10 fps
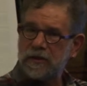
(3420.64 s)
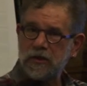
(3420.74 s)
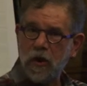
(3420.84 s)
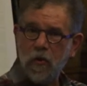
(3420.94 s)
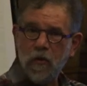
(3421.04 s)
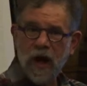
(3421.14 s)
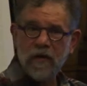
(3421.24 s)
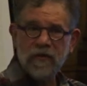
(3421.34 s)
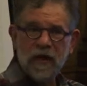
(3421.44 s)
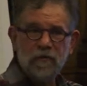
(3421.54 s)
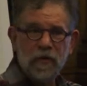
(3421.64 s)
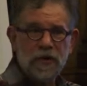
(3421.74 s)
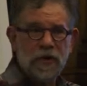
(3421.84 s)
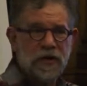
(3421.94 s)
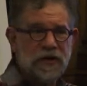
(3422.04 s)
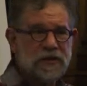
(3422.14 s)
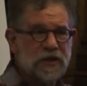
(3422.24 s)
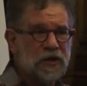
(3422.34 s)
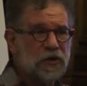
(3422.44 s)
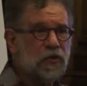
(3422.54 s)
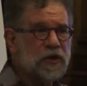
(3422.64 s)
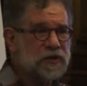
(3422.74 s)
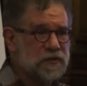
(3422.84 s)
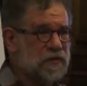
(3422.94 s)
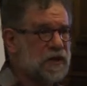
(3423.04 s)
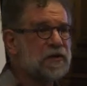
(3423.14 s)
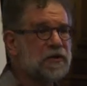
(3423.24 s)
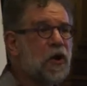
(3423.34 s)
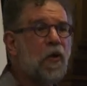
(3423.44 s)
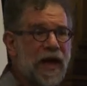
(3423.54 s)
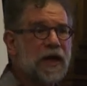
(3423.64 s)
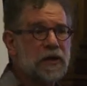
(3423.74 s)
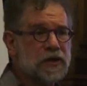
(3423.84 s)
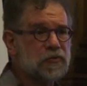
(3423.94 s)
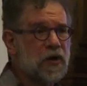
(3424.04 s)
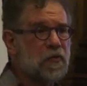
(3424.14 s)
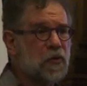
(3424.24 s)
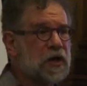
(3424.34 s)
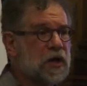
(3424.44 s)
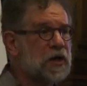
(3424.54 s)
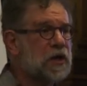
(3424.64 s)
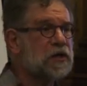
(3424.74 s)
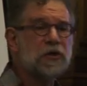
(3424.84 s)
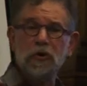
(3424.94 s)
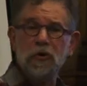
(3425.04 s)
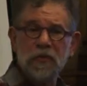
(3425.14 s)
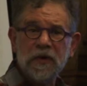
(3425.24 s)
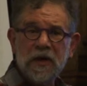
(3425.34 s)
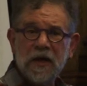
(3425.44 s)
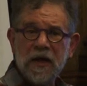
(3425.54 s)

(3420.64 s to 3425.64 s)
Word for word: So one of the things that annoys me no end is when I'm working in a group